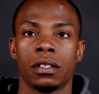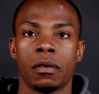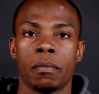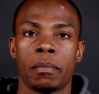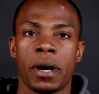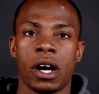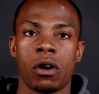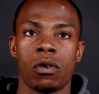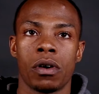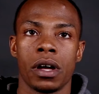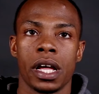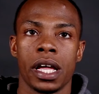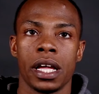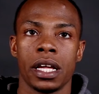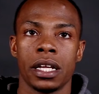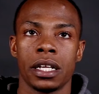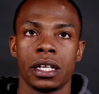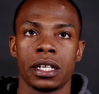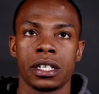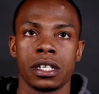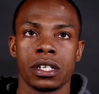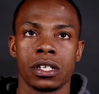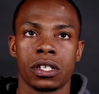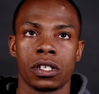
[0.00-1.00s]
about 8
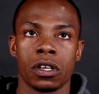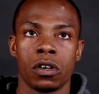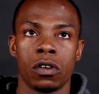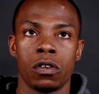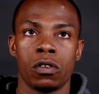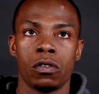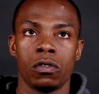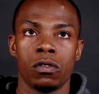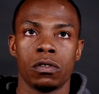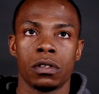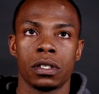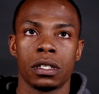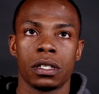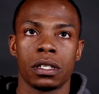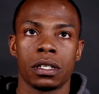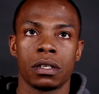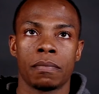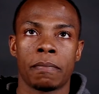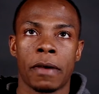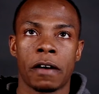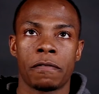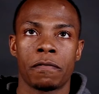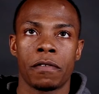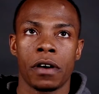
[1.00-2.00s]
years old,
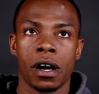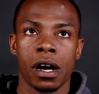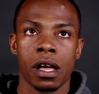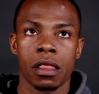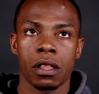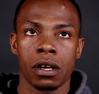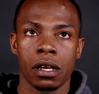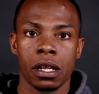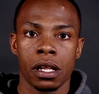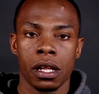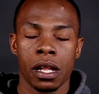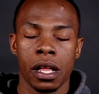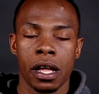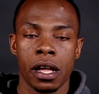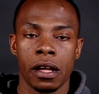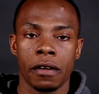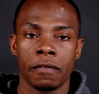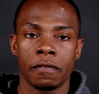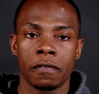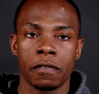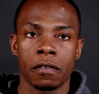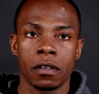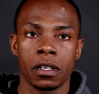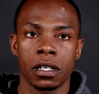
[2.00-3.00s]
my father
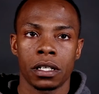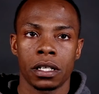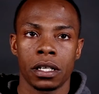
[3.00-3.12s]
left